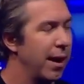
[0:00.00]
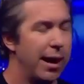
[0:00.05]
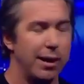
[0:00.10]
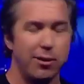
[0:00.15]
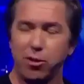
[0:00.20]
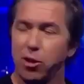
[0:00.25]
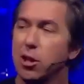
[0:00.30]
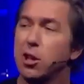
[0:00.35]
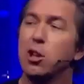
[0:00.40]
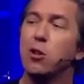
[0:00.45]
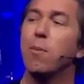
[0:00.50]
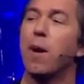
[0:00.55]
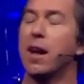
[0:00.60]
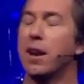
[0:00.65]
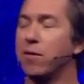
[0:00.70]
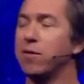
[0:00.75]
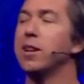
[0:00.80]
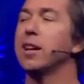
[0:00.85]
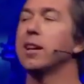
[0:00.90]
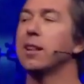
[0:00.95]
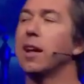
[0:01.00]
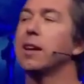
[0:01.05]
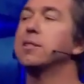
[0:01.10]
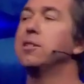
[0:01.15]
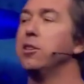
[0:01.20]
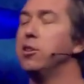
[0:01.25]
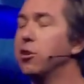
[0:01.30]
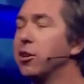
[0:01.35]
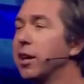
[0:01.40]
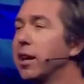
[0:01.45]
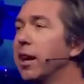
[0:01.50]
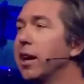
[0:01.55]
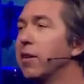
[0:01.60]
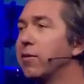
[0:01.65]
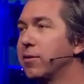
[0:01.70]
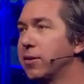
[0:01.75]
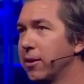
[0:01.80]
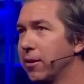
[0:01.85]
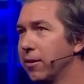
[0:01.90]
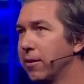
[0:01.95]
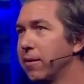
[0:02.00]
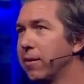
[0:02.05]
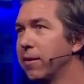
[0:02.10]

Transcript: I think you might have neglected your gift.